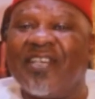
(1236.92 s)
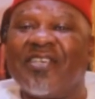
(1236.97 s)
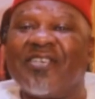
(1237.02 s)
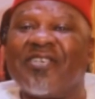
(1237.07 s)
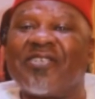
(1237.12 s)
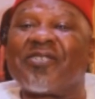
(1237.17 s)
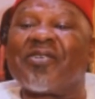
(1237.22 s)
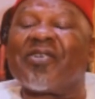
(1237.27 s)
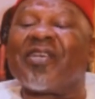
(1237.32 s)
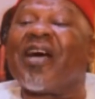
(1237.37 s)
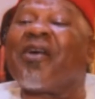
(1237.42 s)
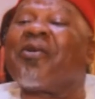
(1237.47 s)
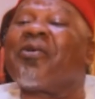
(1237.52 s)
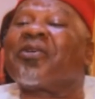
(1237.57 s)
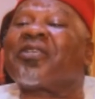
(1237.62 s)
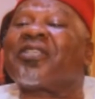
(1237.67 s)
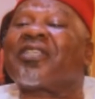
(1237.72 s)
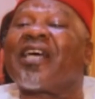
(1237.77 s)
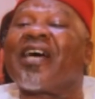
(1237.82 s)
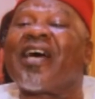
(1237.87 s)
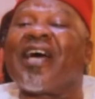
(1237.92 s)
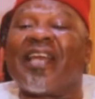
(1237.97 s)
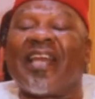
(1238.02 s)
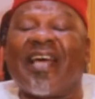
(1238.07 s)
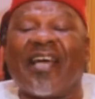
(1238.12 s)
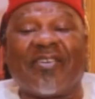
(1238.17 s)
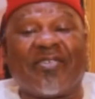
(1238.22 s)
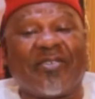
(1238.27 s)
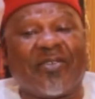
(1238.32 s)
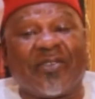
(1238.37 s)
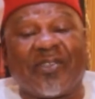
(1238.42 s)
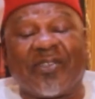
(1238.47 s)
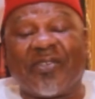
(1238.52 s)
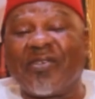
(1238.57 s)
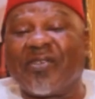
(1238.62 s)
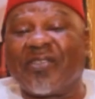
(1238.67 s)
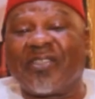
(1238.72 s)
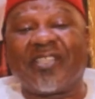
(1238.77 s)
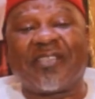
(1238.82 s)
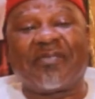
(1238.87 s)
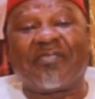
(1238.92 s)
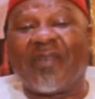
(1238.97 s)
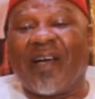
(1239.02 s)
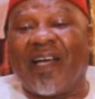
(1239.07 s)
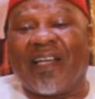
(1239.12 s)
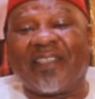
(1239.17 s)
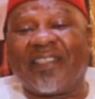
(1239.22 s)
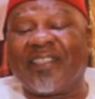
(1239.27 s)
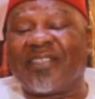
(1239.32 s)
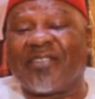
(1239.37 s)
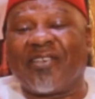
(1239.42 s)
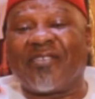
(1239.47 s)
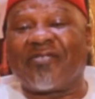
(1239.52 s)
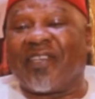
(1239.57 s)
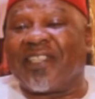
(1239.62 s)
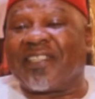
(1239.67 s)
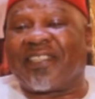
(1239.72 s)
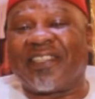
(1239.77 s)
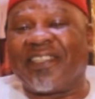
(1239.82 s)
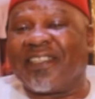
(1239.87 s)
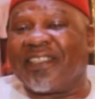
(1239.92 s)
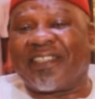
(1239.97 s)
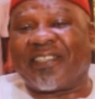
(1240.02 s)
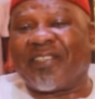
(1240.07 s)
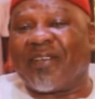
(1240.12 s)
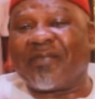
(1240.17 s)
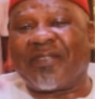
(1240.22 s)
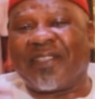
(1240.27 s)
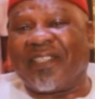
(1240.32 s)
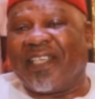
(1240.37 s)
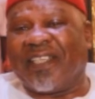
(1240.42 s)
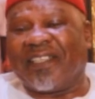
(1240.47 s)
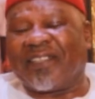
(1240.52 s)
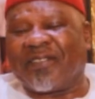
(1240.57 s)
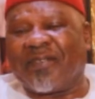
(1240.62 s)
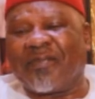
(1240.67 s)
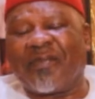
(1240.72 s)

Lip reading: So that was how I knew, oh, this man, this overseas is something else.